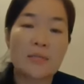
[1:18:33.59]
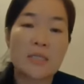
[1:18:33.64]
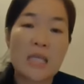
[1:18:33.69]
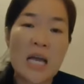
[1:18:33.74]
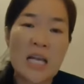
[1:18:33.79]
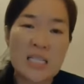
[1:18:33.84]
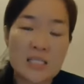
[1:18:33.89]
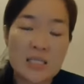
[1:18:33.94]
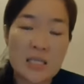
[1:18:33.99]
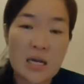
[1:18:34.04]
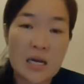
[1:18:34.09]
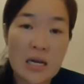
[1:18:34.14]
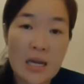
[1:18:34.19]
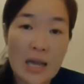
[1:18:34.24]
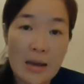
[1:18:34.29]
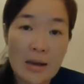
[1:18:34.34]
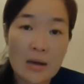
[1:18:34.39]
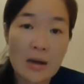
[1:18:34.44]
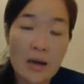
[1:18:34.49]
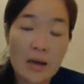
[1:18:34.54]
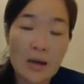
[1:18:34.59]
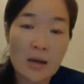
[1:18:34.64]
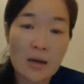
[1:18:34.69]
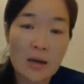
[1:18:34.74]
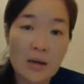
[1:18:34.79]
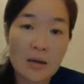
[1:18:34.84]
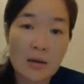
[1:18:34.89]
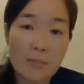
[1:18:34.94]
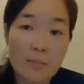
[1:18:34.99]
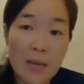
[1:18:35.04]
that is the blood,
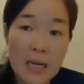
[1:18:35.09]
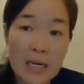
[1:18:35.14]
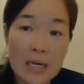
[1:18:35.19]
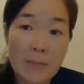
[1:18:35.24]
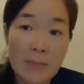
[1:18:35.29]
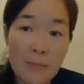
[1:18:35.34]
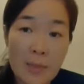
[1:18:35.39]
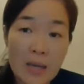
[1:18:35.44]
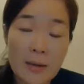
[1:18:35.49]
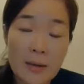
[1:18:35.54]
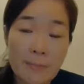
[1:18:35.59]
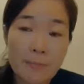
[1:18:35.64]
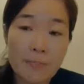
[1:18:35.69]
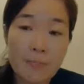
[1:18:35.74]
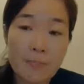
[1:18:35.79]
uh, blood lipid,